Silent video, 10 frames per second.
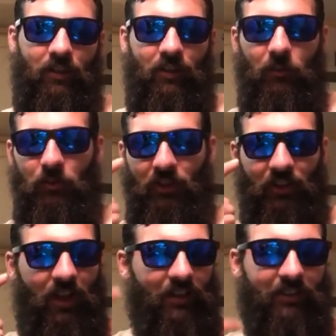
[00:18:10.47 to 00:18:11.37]
with the
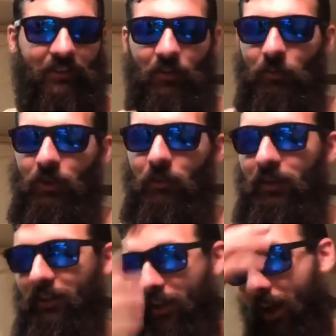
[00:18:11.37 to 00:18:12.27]
glasses and the B, I mean,
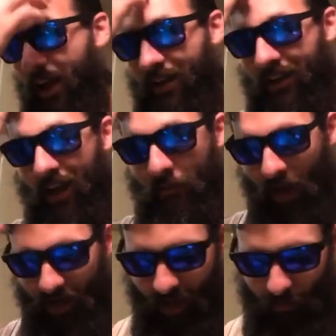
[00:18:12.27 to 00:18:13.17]
like
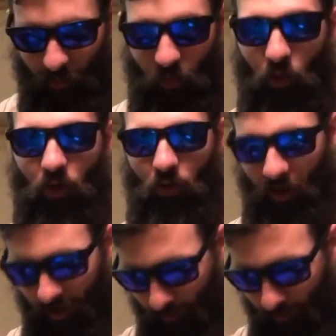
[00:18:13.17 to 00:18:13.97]
I am the logo. I am